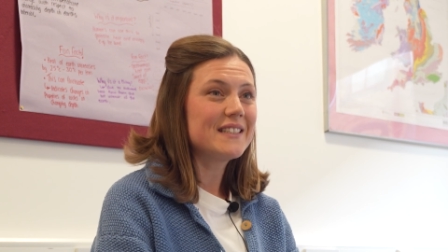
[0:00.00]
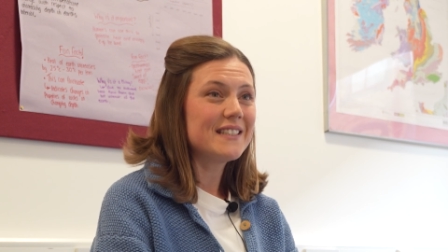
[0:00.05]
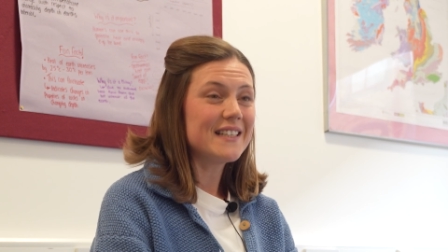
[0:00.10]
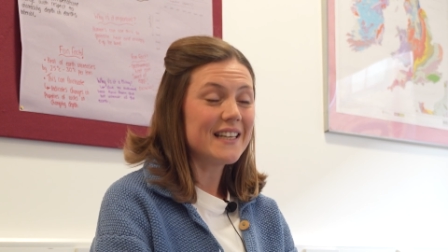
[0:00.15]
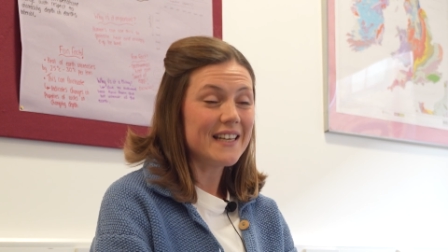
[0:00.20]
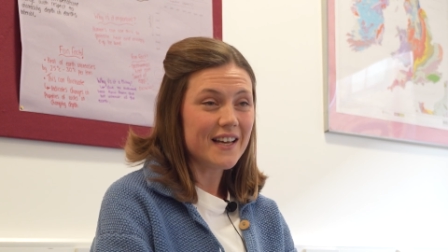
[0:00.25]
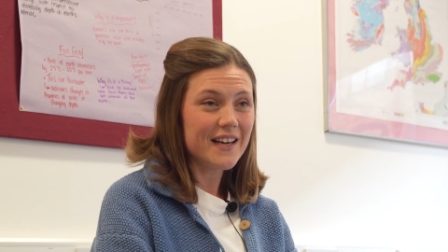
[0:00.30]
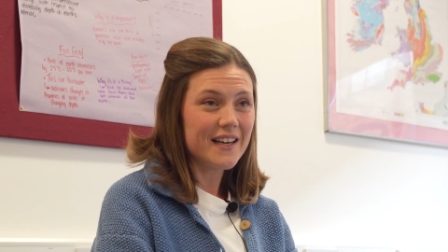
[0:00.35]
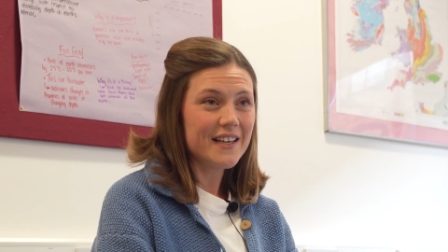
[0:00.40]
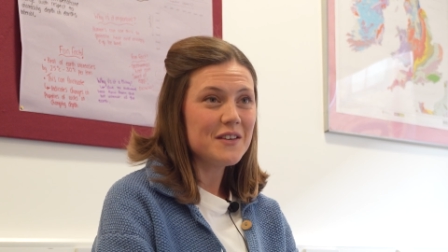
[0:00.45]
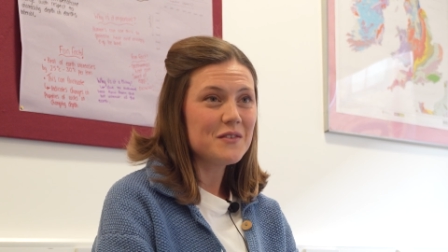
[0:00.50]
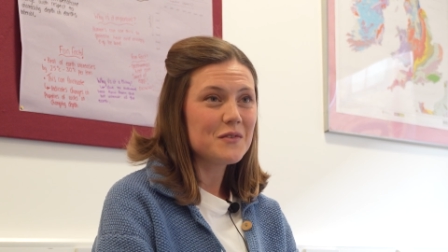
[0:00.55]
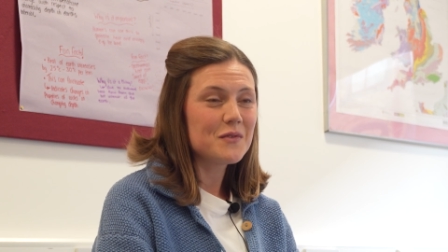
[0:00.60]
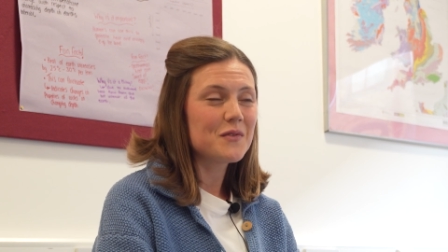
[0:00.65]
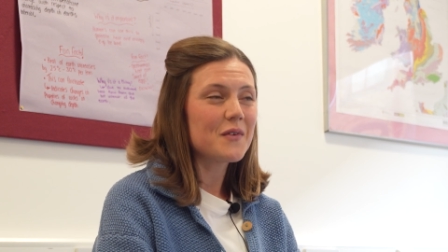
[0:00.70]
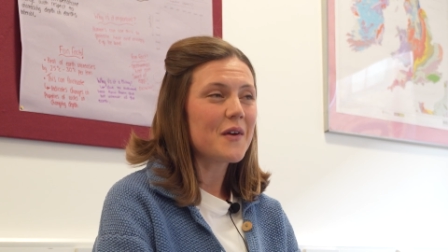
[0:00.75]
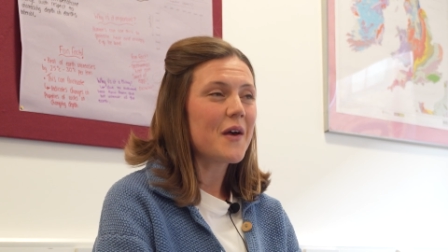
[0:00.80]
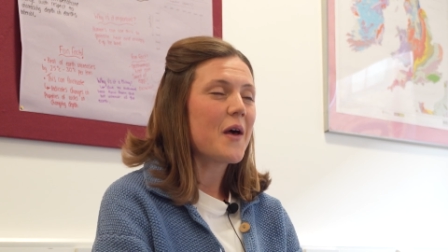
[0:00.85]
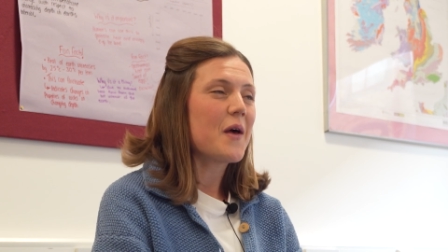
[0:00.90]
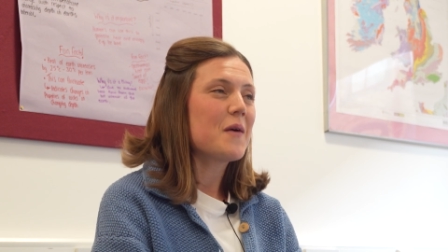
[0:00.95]
to life.
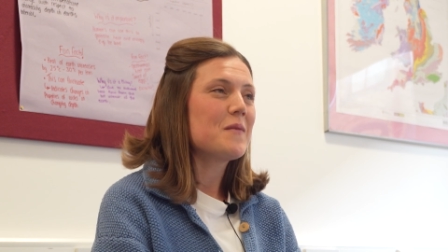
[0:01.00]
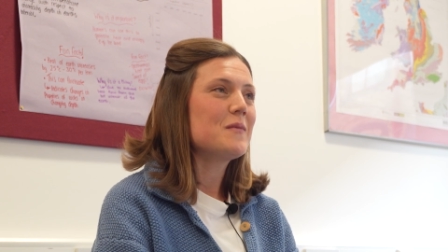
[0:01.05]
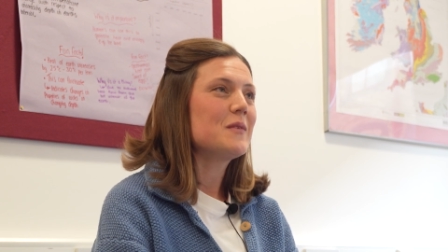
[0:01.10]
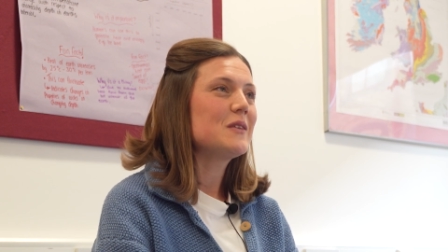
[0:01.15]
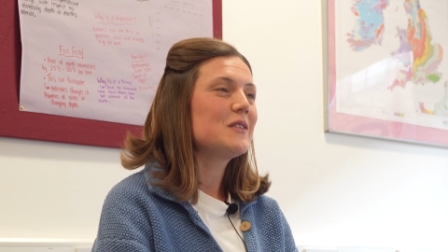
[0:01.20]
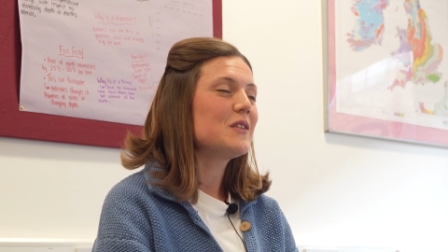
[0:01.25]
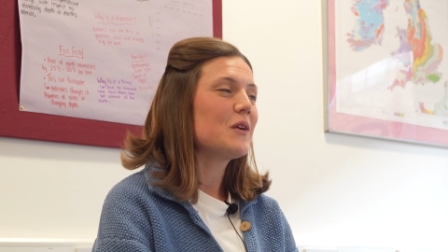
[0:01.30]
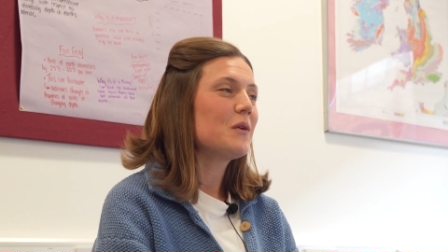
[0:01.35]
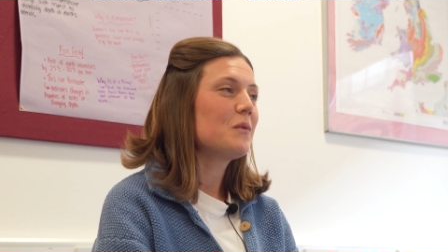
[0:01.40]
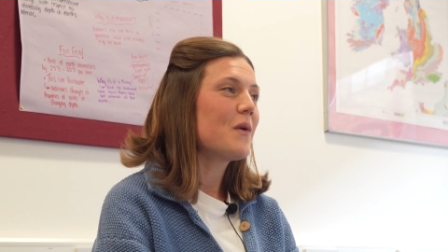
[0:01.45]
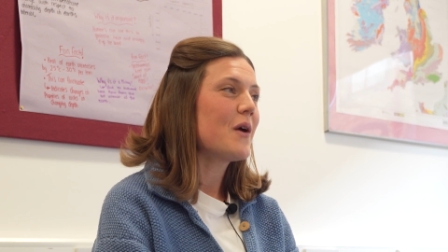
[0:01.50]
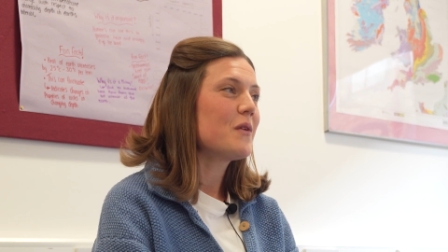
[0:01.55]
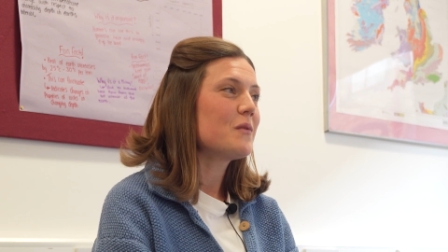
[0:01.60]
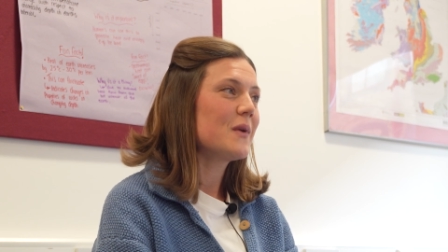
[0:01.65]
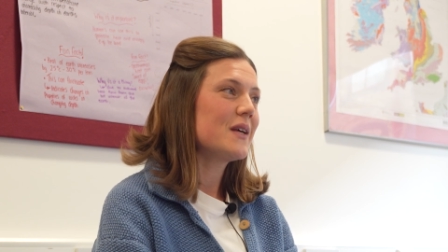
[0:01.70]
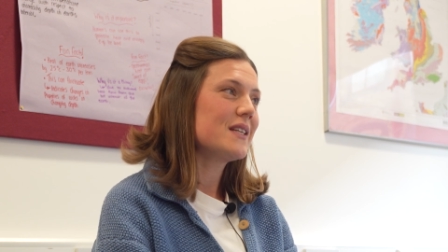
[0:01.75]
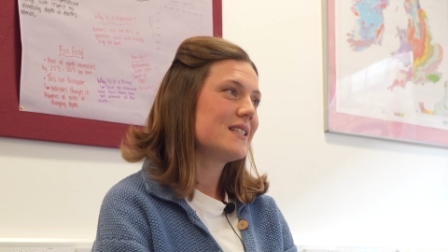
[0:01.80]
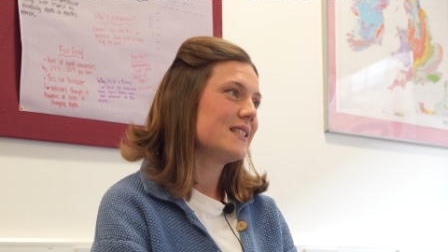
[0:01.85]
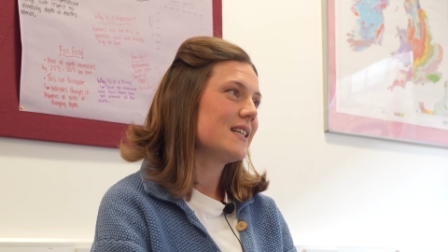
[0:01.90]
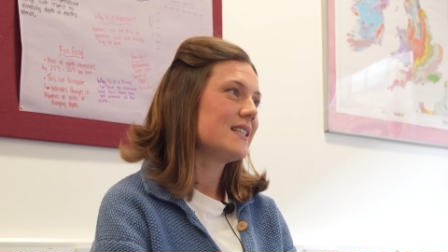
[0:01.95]
So when we're
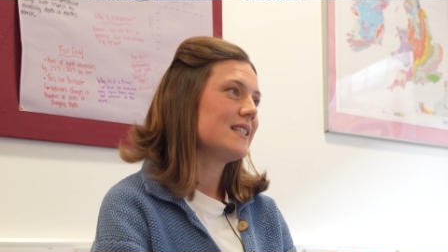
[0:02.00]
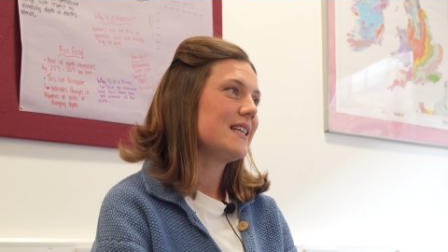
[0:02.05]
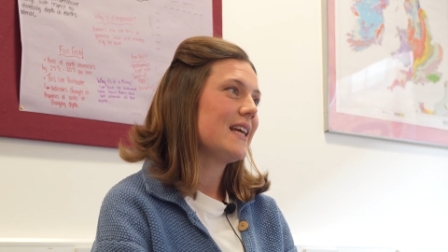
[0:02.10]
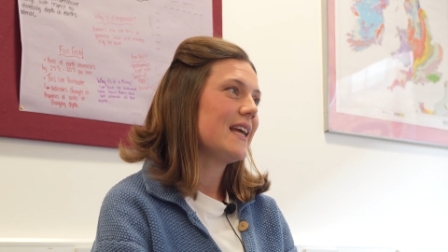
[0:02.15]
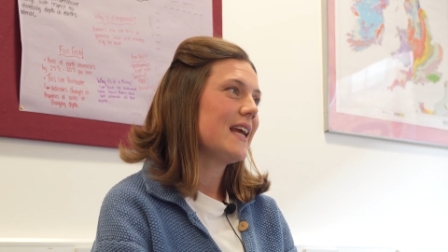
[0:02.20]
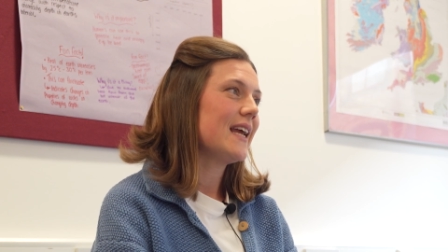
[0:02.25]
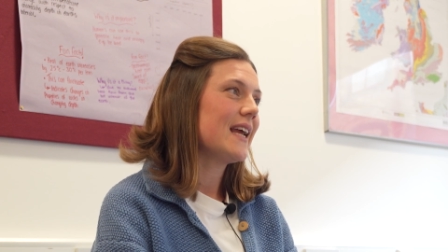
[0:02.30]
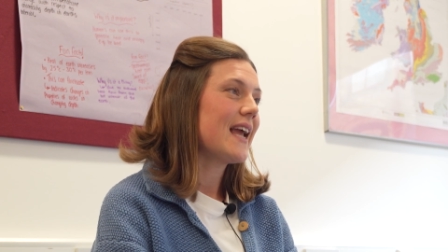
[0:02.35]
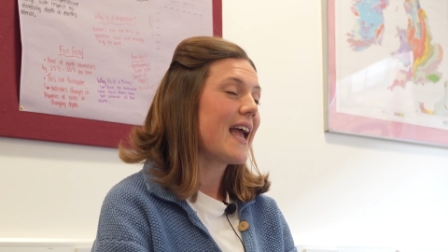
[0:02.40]
studying